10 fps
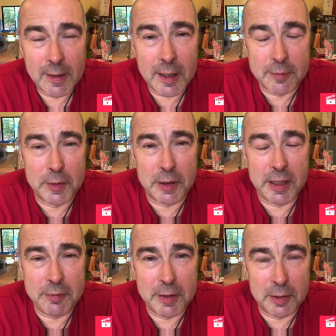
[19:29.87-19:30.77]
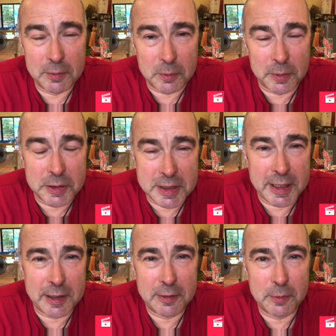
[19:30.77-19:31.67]
have a good evening or good
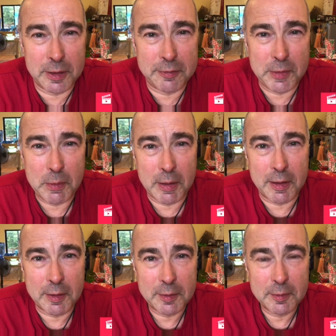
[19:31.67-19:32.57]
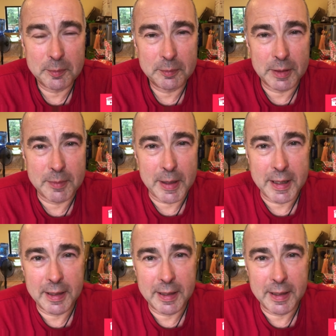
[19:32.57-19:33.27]
day wherever you are. Bye bye.